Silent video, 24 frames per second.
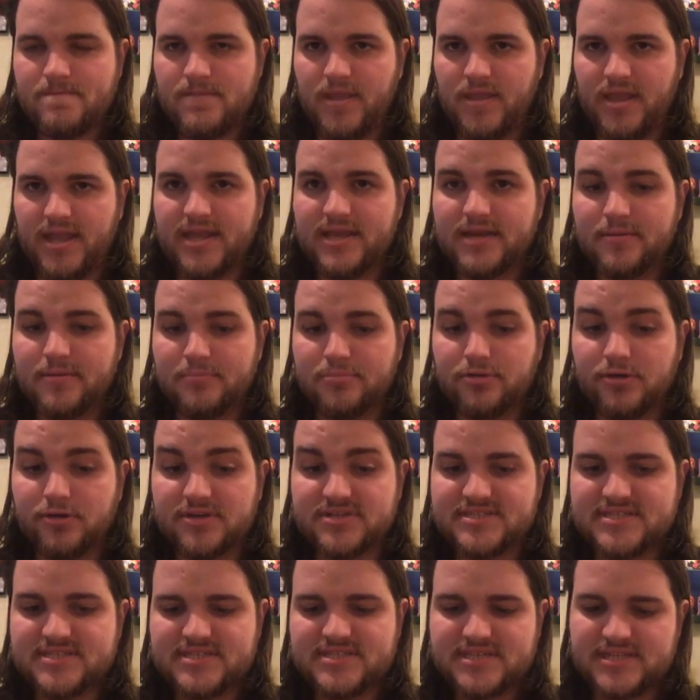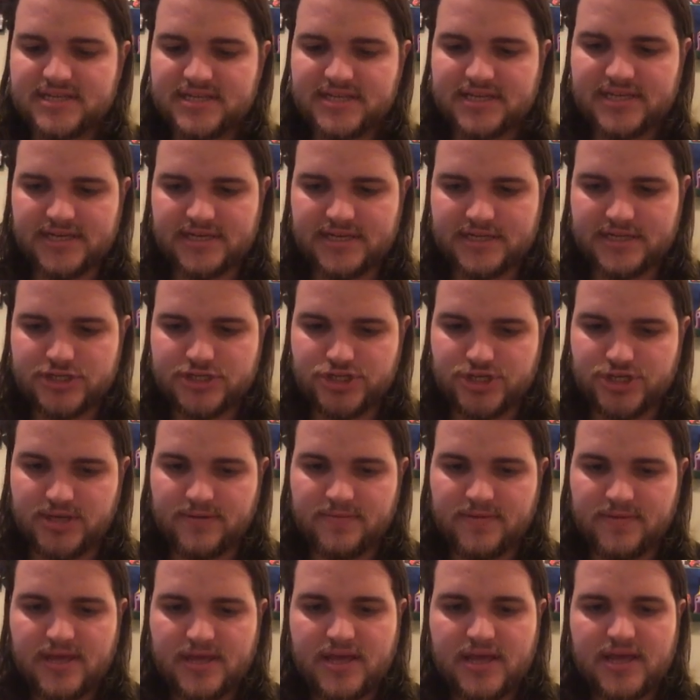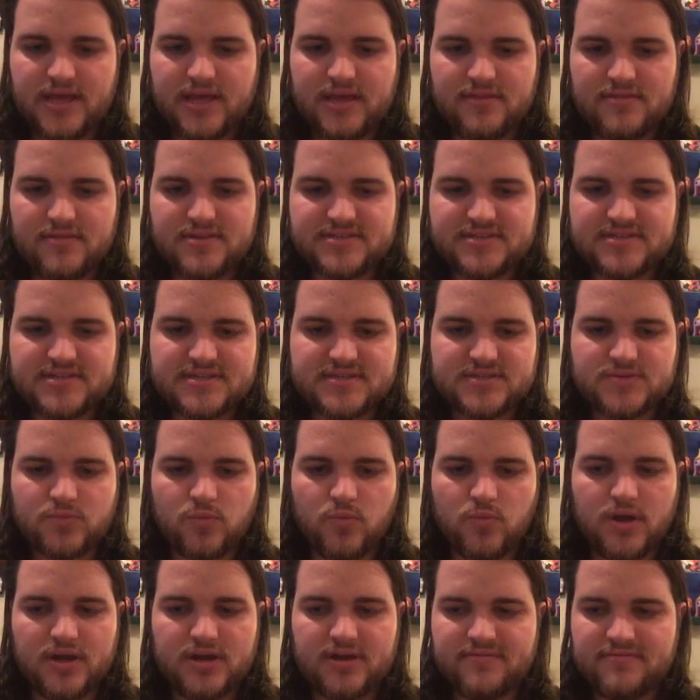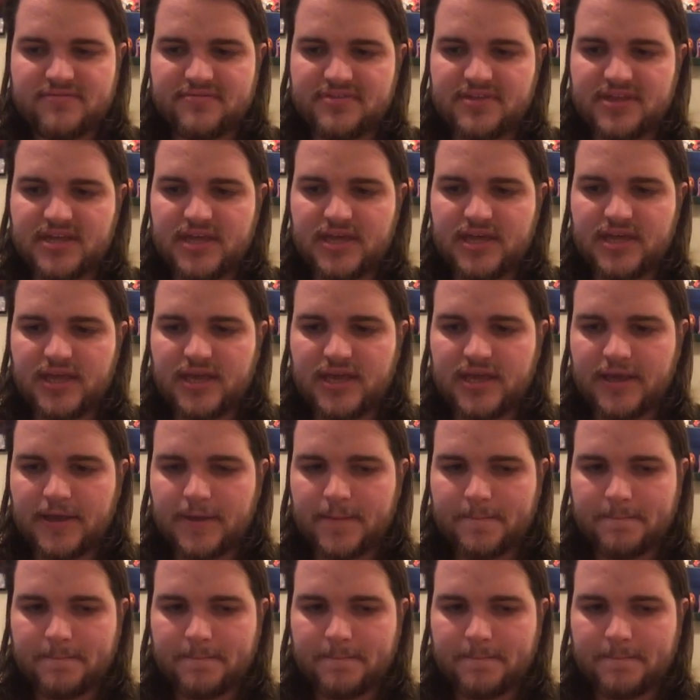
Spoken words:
in pristine condition. This is one of the...